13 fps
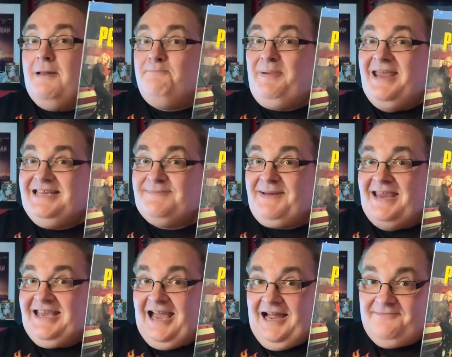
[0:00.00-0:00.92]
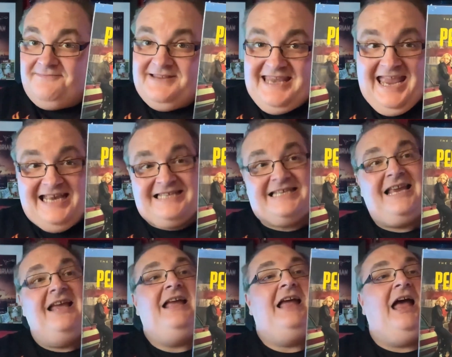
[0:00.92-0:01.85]
Peacemaker yes
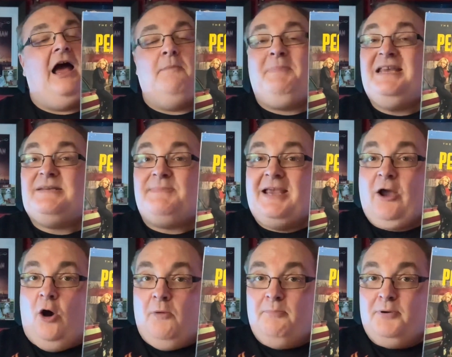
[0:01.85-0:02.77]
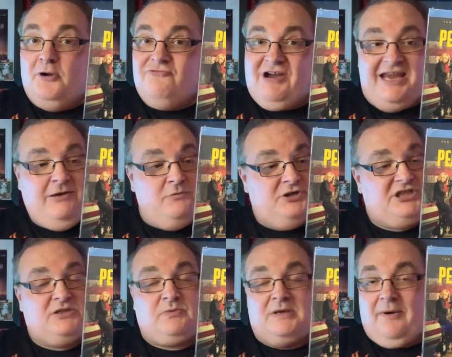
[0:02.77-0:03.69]
Peacemaker on Blu-ray which
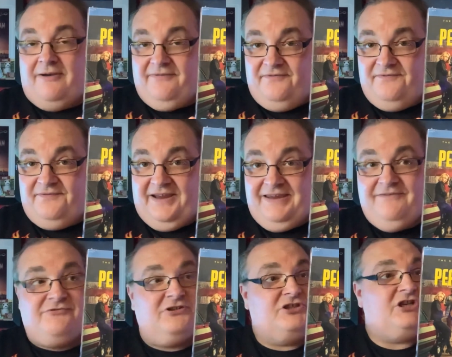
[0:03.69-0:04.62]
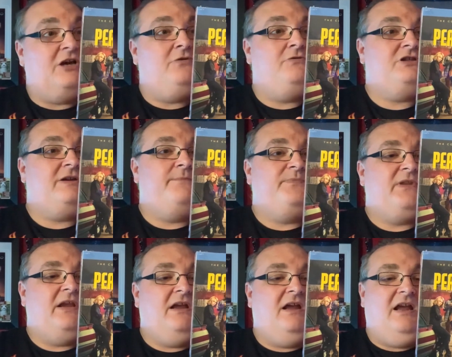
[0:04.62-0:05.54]
is one of my favorite shows
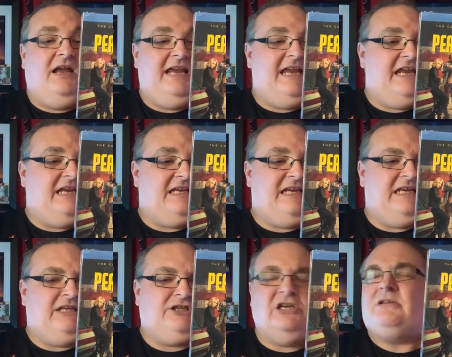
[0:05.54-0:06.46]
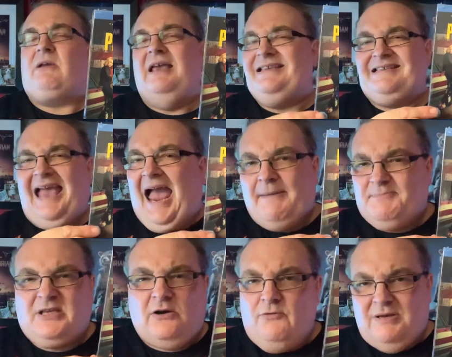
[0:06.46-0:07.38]
it is just it's
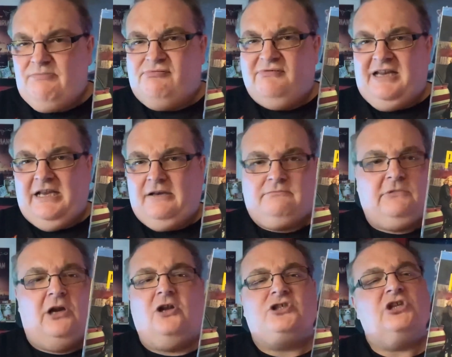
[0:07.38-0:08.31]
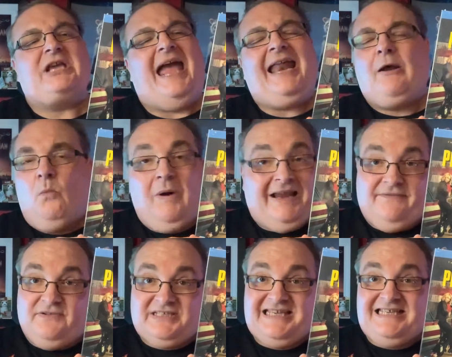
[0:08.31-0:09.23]
absolutely brilliant and I just cannot wait
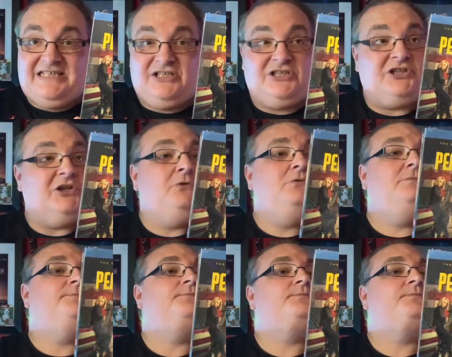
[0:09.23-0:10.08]
for season two